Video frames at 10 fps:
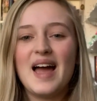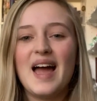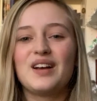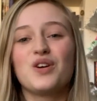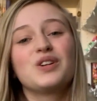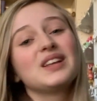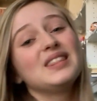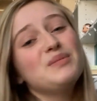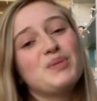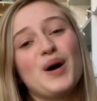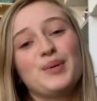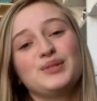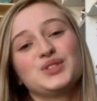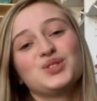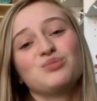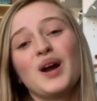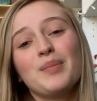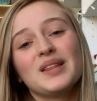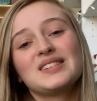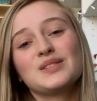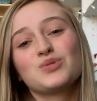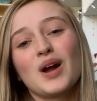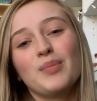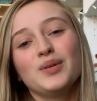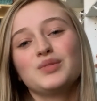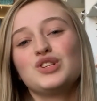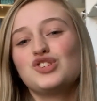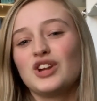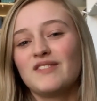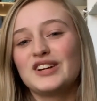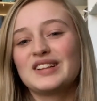and go click the bell button which is right by the subscribe button which you should have already